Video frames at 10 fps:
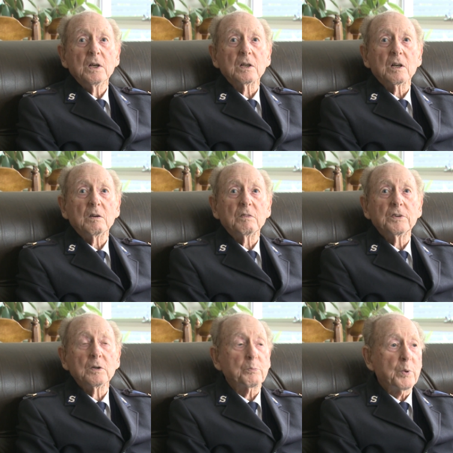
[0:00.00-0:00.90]
And I
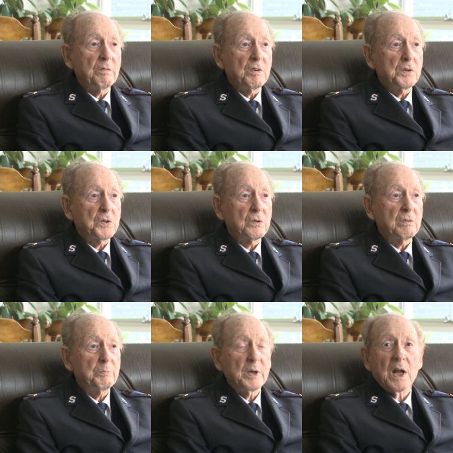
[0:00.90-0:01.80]
feel privileged to
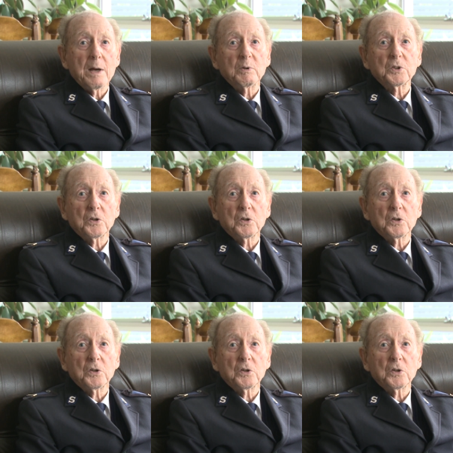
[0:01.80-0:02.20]
have been able